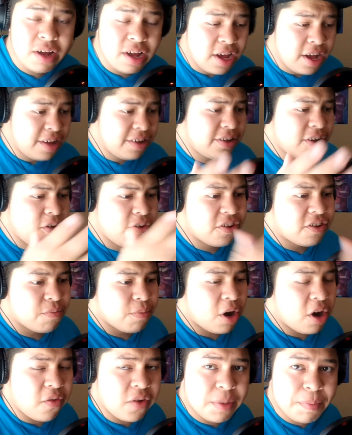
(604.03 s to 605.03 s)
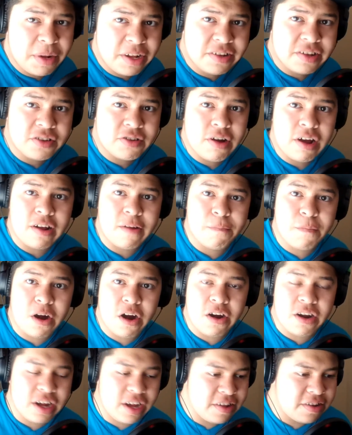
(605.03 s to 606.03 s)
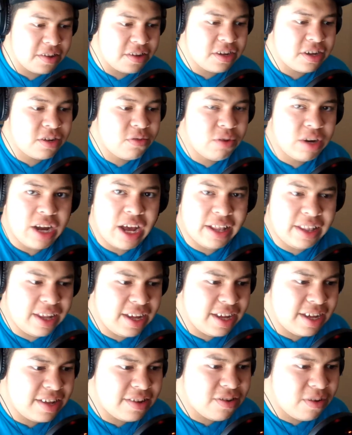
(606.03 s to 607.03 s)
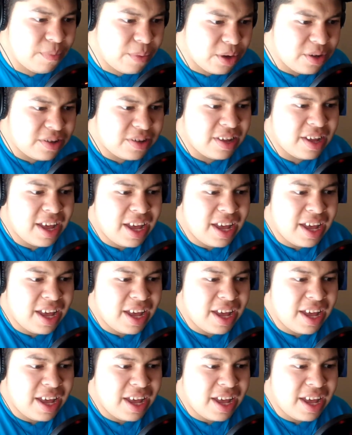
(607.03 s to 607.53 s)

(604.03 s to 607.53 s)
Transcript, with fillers: So is Mauri. Please subscribe to Mauri. He has a good one. I think he's almost...